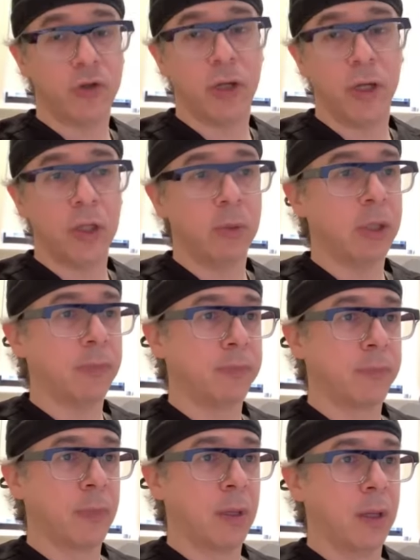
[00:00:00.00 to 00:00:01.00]
to me
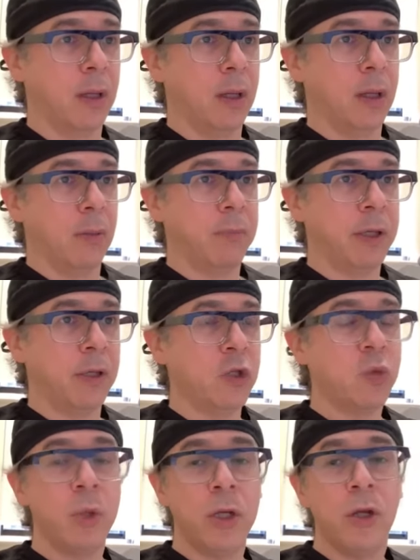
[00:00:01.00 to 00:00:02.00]
because we
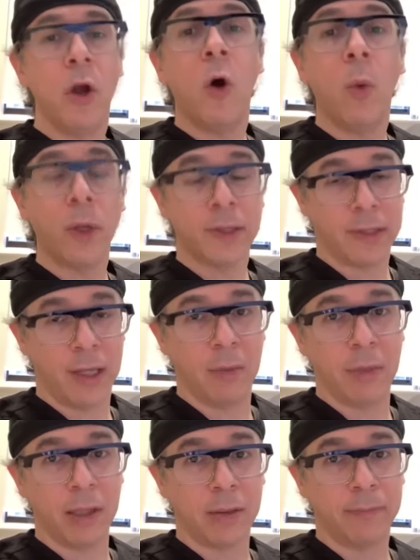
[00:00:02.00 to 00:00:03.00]
know what's coming.
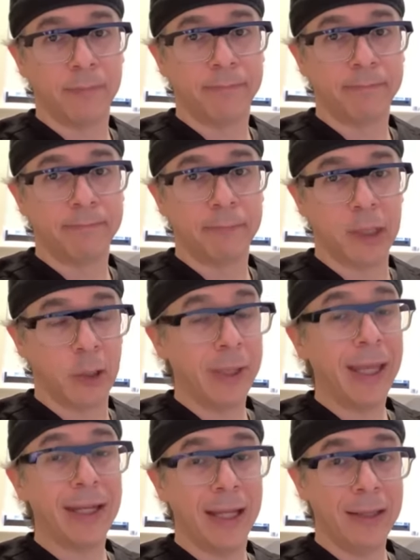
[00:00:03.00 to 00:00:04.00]
Look at
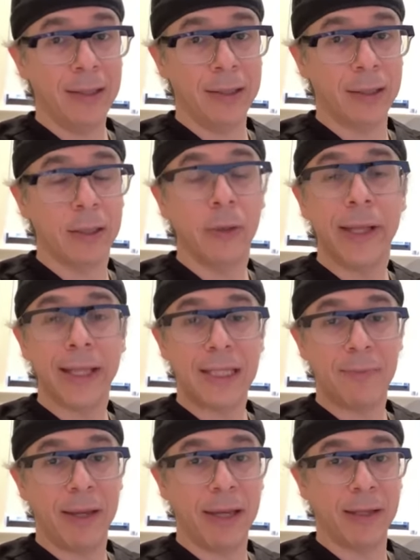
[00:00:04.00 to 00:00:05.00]
Italy, look at
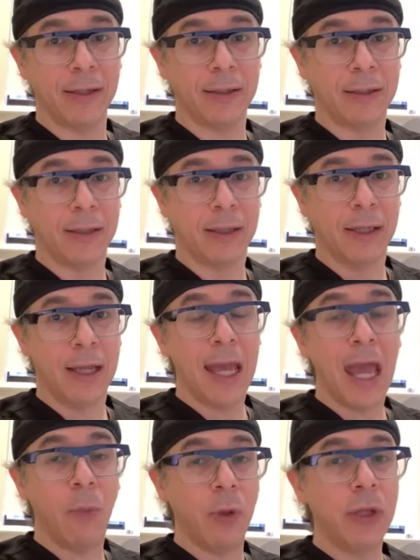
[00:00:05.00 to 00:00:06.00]
Spain. And we
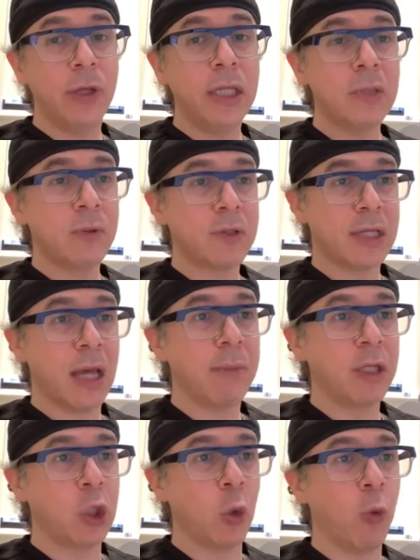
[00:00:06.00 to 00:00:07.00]
knew this was coming the
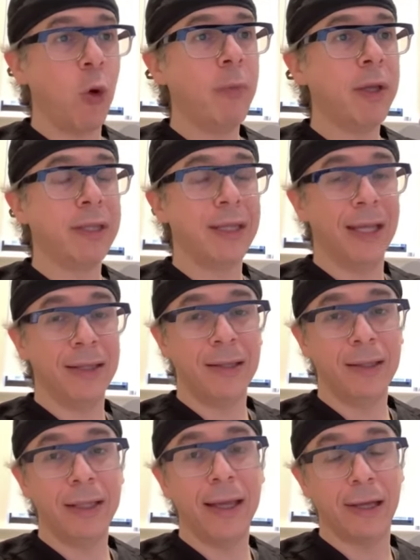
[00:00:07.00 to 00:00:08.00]
moment Italy
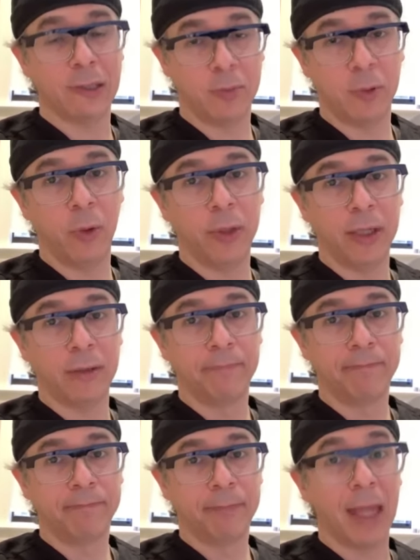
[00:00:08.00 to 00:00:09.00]
exploded
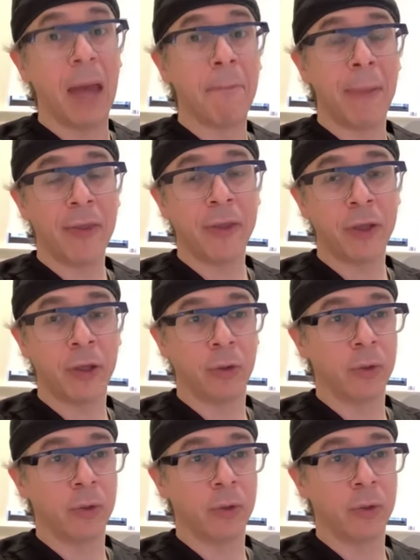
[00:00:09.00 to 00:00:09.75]
a month ago.